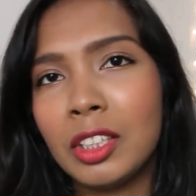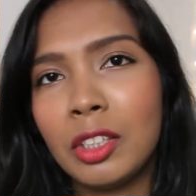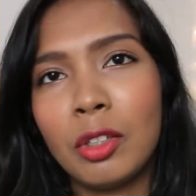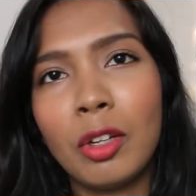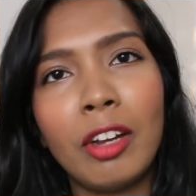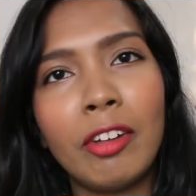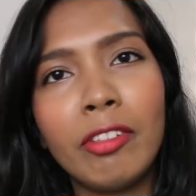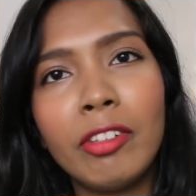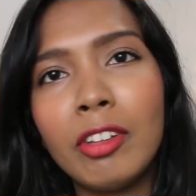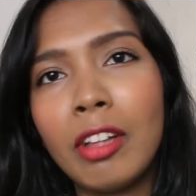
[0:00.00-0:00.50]
you
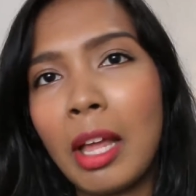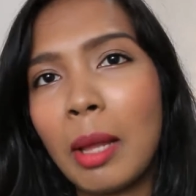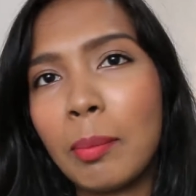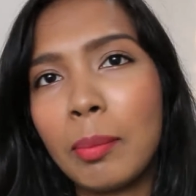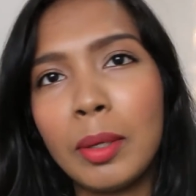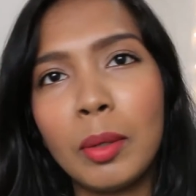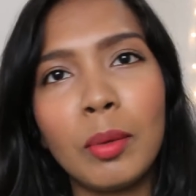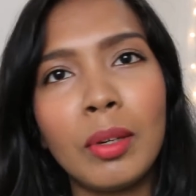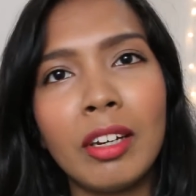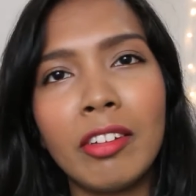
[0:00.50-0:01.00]
know, I feel
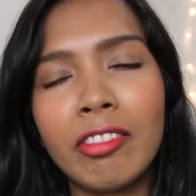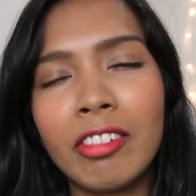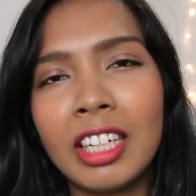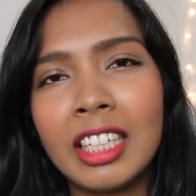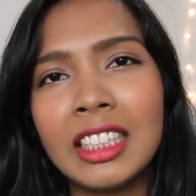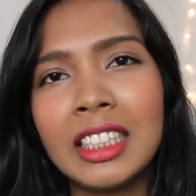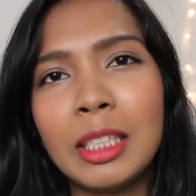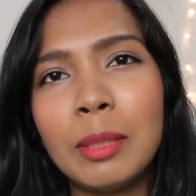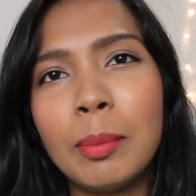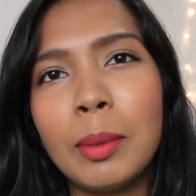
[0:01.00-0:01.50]
happy whenever
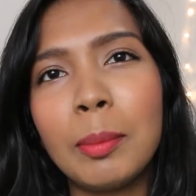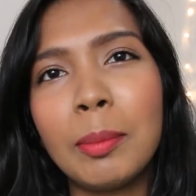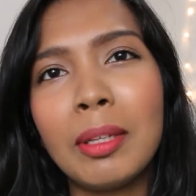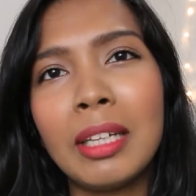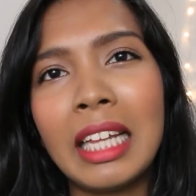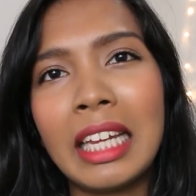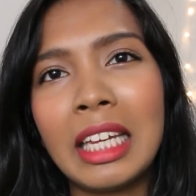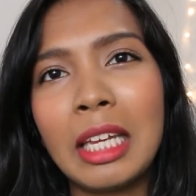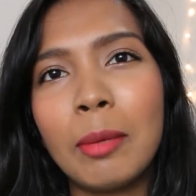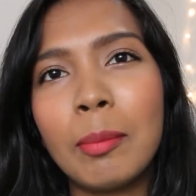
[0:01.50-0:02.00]
I see
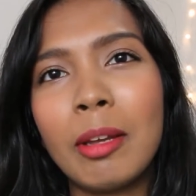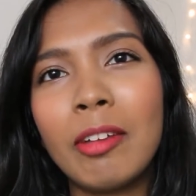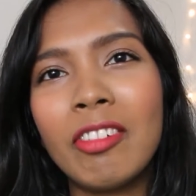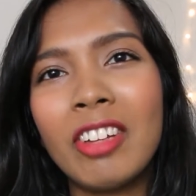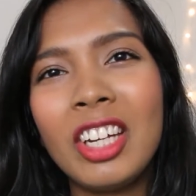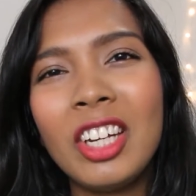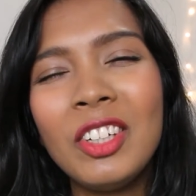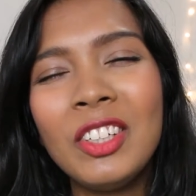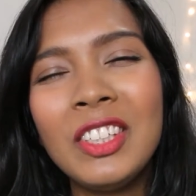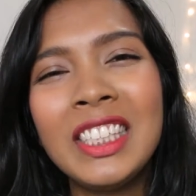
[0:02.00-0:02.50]
people liking my
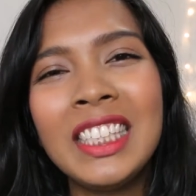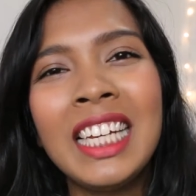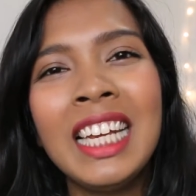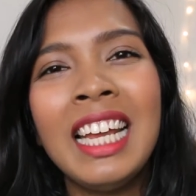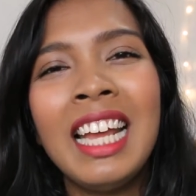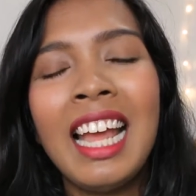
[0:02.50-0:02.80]
videos.